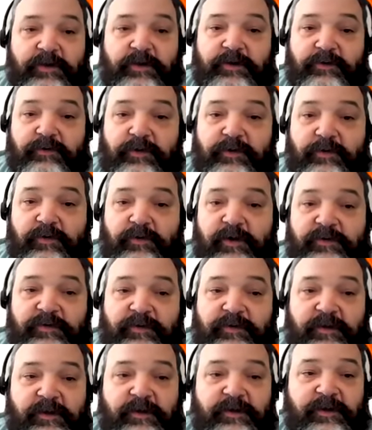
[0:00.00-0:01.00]
to do
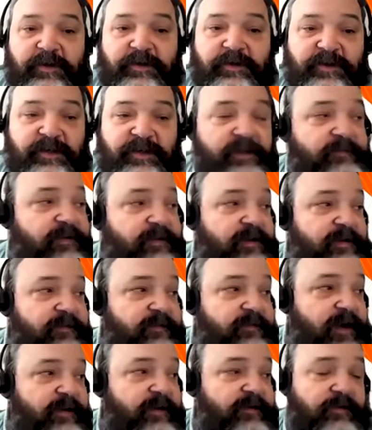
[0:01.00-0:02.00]
this, you need to achieve the
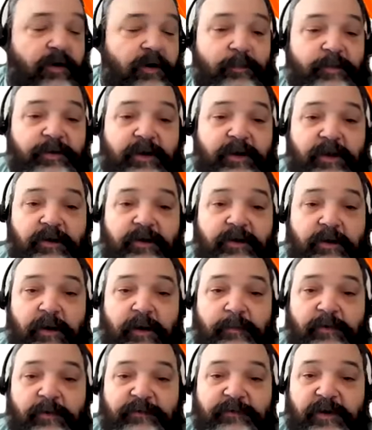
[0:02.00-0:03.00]
advanced RPA
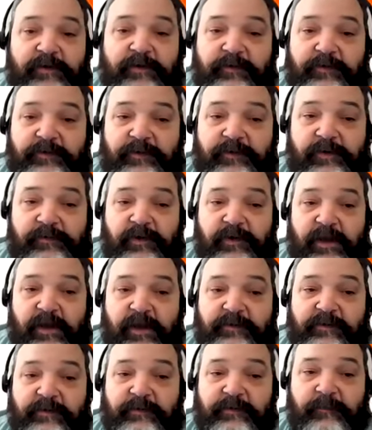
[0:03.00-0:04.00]
professional
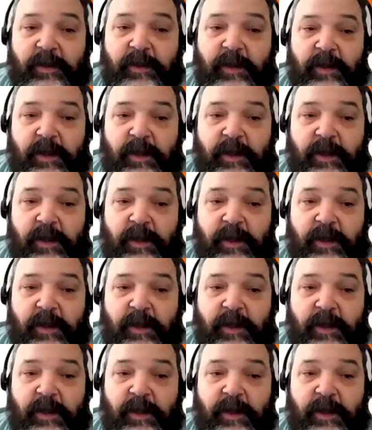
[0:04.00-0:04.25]
certification.